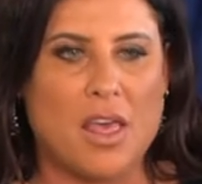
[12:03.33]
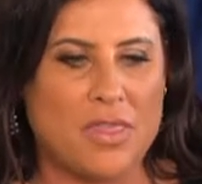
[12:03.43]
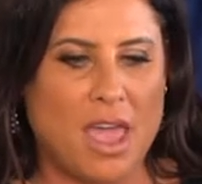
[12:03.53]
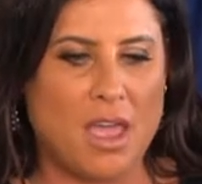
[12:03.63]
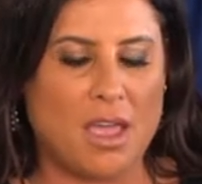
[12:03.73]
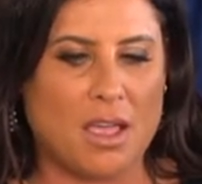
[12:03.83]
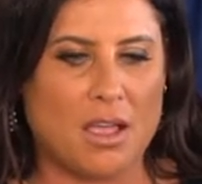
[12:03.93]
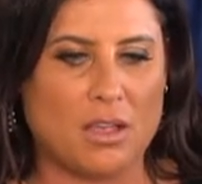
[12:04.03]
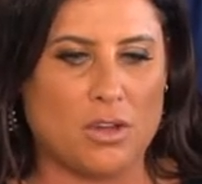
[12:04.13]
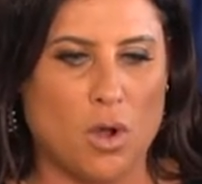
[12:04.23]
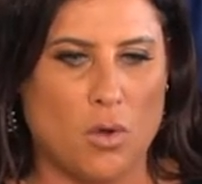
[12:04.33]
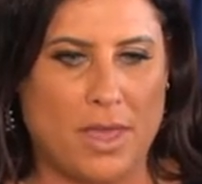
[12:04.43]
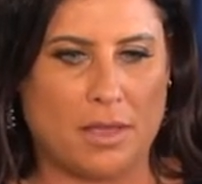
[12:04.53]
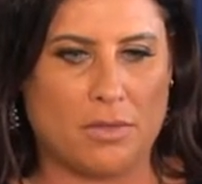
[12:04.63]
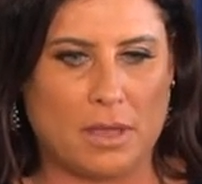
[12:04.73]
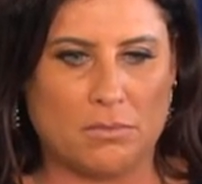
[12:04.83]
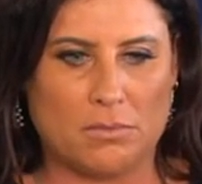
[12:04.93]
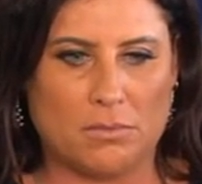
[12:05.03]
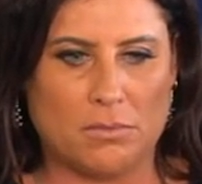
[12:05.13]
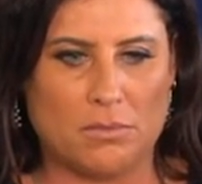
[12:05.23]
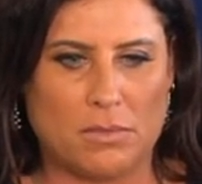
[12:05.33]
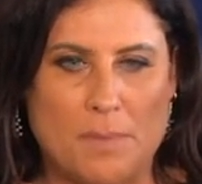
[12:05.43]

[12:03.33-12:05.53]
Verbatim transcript: they you know they they they,